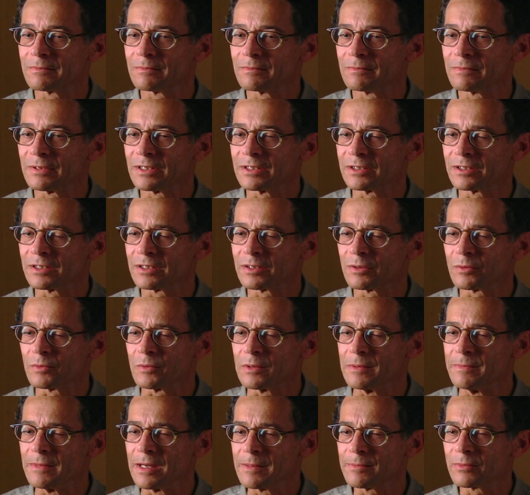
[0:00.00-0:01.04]
But
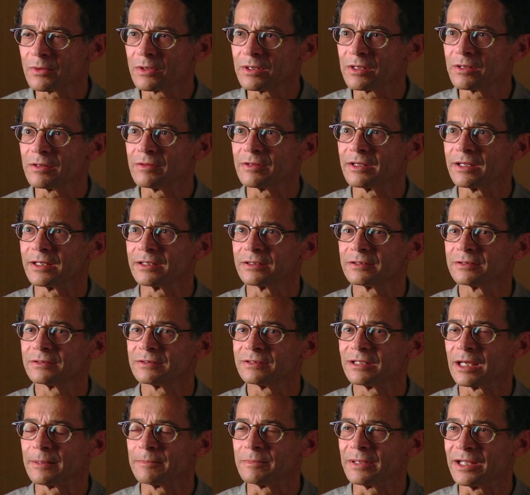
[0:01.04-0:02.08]
remembering that
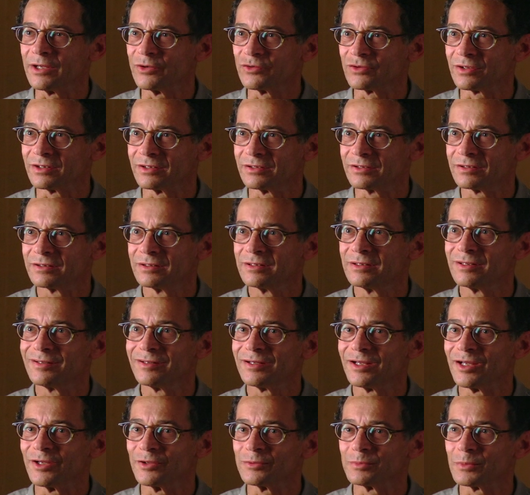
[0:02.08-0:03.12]
that patient
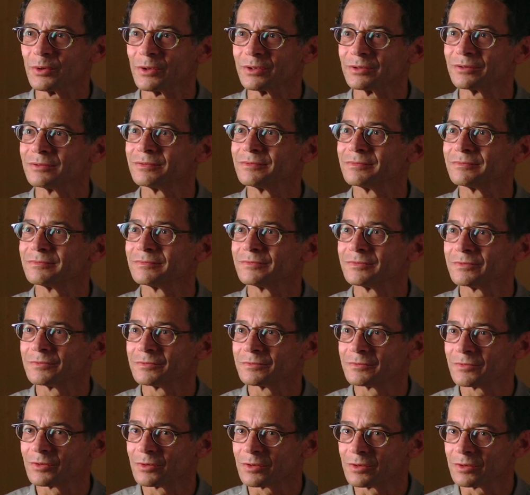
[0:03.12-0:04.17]
has put
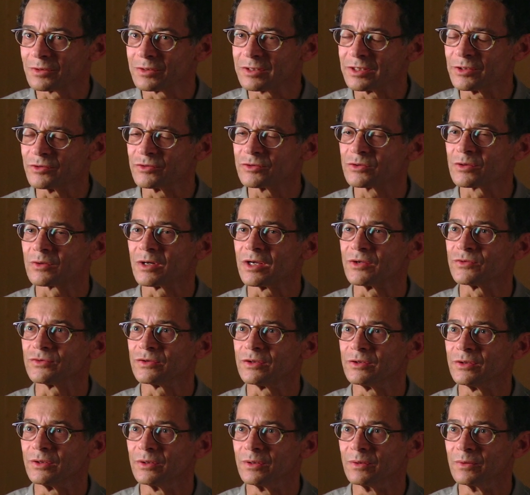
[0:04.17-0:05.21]
her or his trust
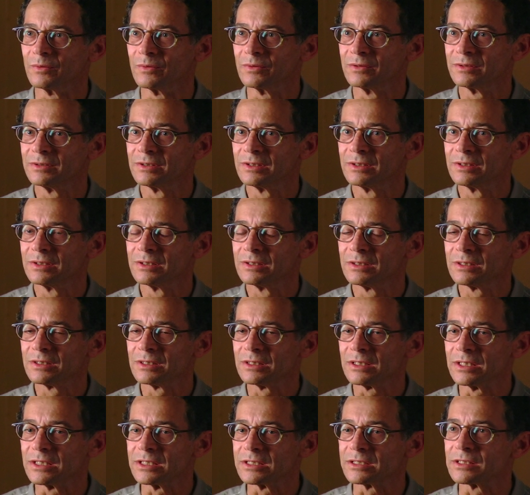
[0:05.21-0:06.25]
in you
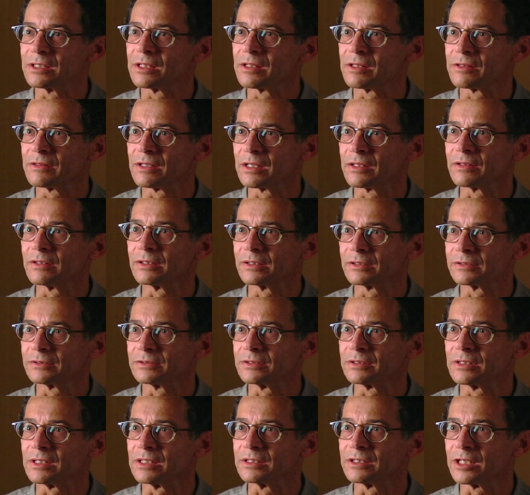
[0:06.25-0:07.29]
is the thing
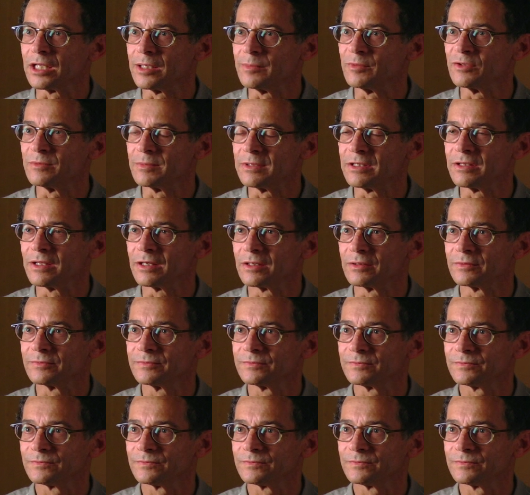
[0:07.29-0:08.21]
that keeps me there.